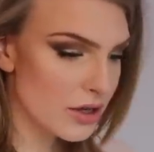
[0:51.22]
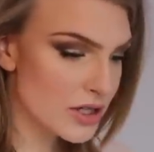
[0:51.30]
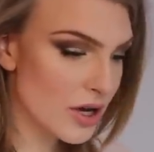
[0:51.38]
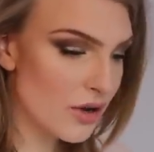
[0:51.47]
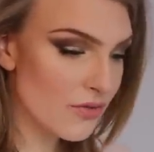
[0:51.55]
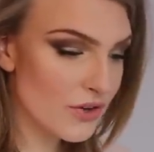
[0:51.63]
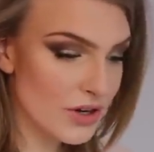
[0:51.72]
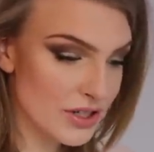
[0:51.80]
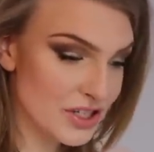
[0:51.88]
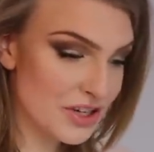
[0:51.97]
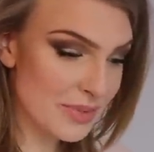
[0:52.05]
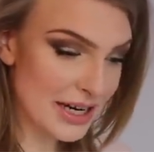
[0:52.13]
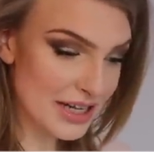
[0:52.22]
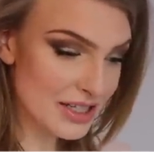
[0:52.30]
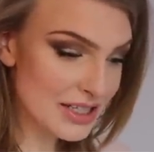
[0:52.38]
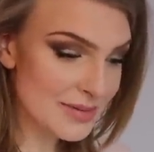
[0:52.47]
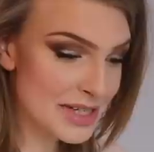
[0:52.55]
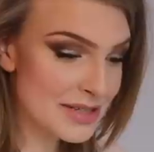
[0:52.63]
So first, your
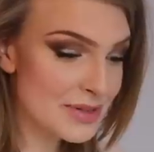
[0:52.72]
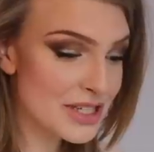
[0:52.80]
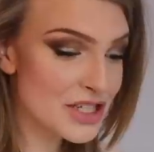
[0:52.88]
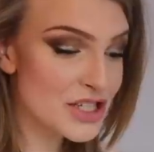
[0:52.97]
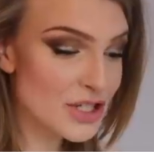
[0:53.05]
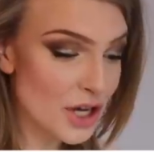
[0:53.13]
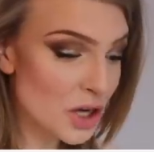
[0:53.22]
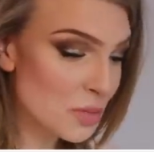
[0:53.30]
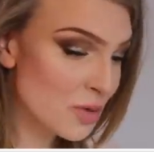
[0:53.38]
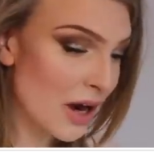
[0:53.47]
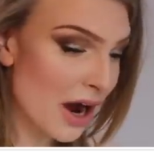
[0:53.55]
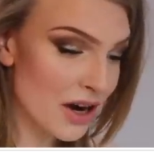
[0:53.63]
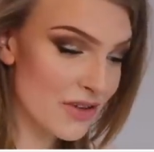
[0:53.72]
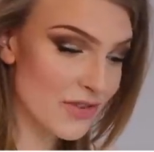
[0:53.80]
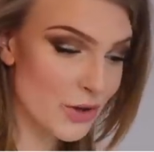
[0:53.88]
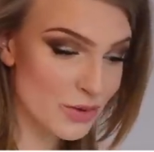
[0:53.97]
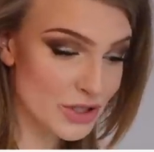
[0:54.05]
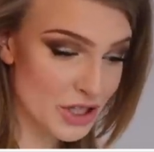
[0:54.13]
parents must be so proud of
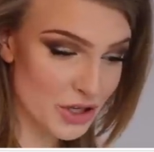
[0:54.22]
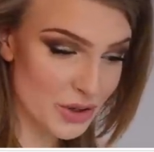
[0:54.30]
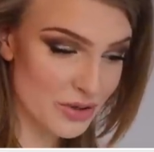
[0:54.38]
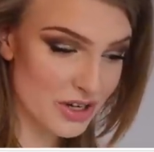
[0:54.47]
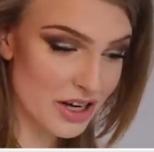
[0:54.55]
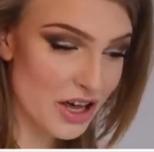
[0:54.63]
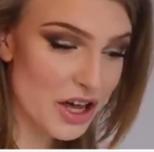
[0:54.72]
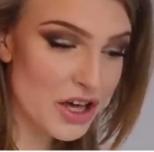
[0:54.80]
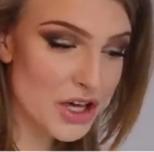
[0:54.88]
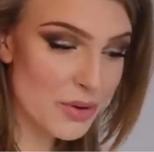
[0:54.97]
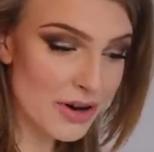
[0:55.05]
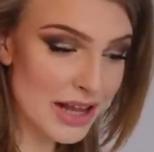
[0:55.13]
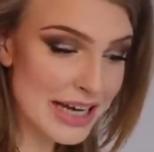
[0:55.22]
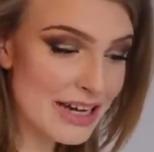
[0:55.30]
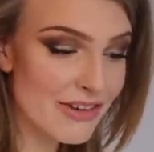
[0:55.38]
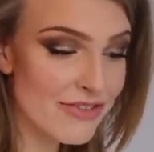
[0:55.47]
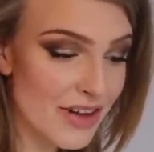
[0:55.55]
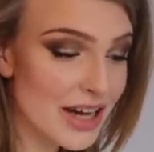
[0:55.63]
you, dude. You are like
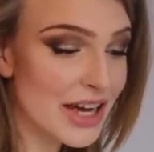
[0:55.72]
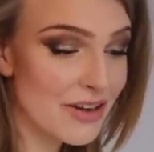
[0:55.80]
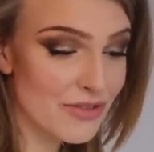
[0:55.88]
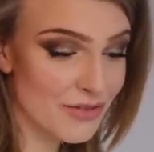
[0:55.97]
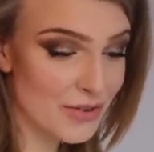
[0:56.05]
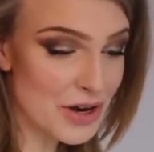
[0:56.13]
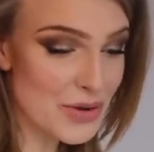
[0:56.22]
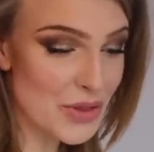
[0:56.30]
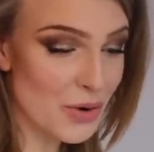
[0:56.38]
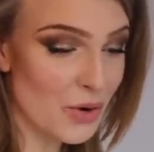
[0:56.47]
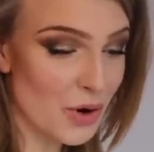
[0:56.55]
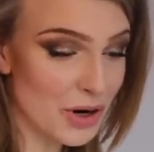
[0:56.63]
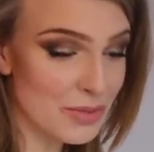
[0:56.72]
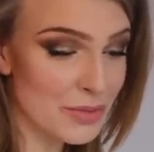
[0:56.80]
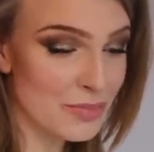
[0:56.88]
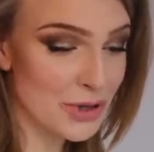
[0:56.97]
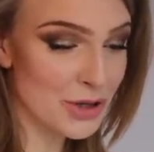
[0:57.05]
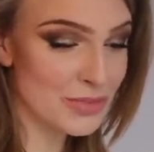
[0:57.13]
a freak with a horrible
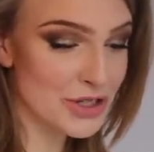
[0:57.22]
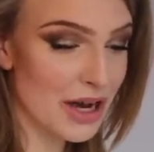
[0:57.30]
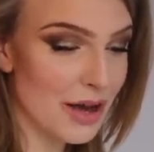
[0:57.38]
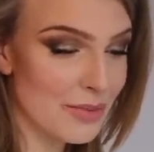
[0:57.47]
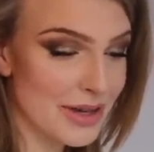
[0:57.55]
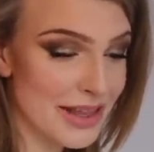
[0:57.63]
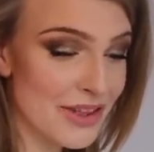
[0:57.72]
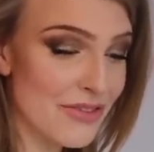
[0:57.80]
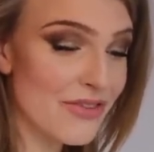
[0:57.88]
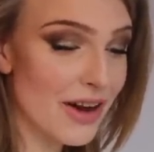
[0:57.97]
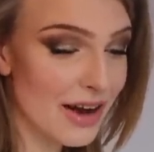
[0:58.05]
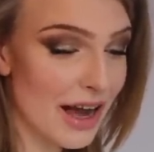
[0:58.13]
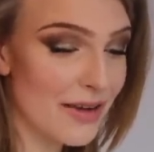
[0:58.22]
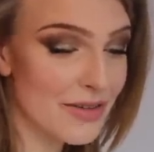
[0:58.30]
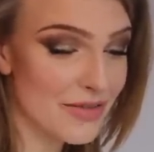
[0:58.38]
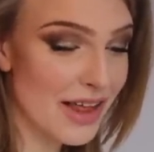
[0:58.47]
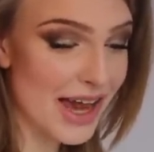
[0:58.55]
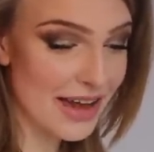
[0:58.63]
boob job. Get the out
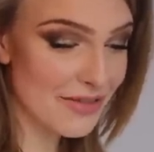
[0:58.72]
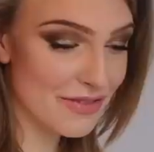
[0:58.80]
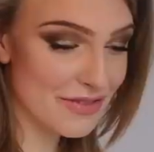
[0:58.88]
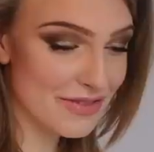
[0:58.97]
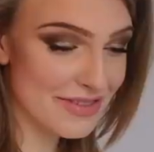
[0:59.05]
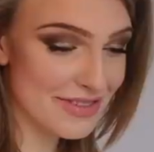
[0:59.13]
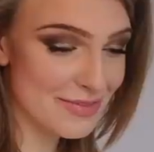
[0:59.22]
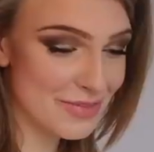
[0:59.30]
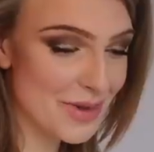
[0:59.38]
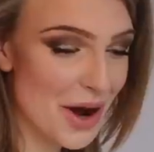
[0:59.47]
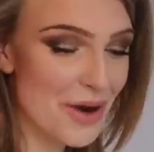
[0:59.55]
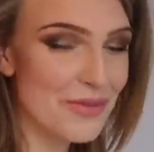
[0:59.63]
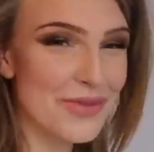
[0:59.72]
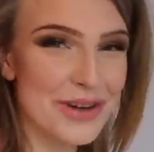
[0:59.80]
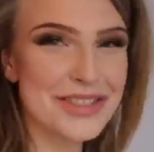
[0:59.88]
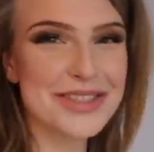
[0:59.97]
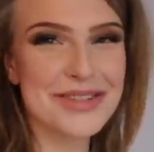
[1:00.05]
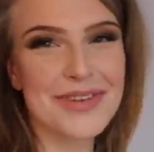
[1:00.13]
of life.
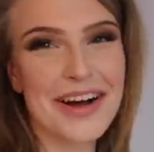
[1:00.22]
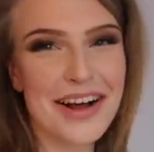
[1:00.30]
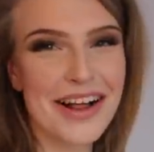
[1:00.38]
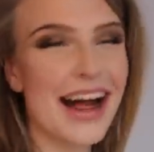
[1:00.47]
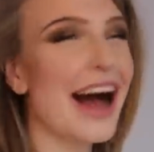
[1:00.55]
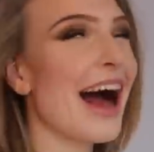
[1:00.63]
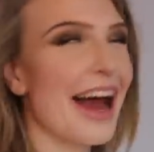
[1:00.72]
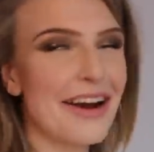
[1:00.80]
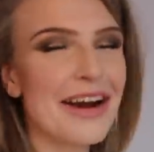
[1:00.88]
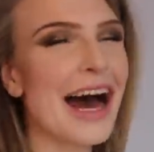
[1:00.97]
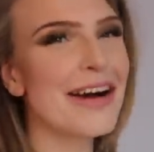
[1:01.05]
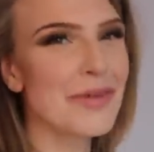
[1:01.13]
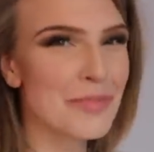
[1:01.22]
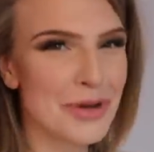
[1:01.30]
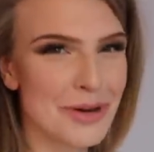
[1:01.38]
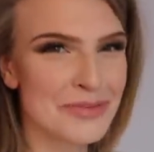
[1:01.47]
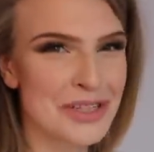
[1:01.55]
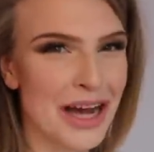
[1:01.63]
First of all, I don't have a
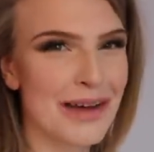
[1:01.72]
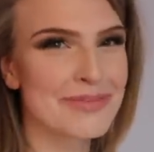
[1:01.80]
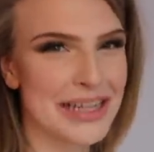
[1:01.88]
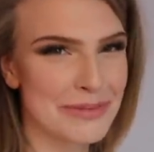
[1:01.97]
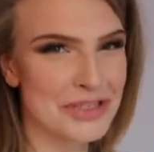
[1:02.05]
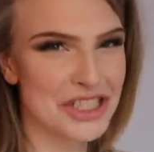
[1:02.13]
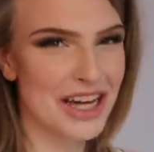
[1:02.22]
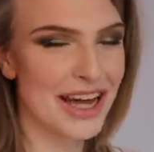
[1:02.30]
boob job, dip.